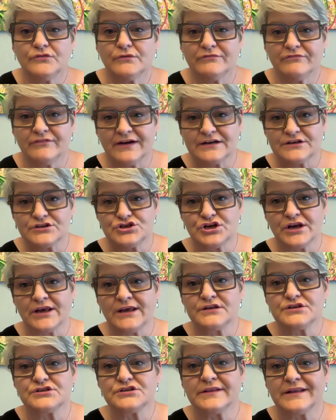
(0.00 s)
affect
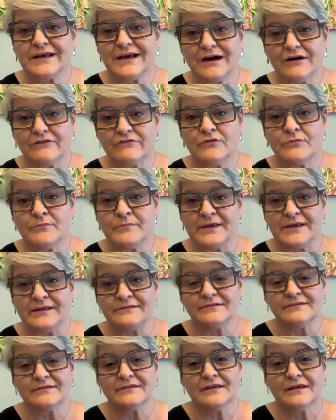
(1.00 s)
change in the
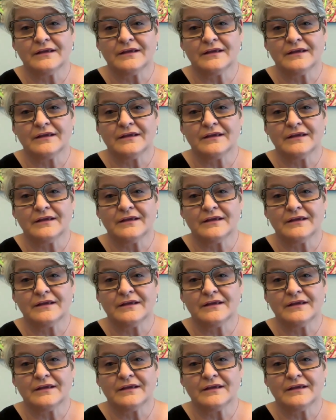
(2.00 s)
government,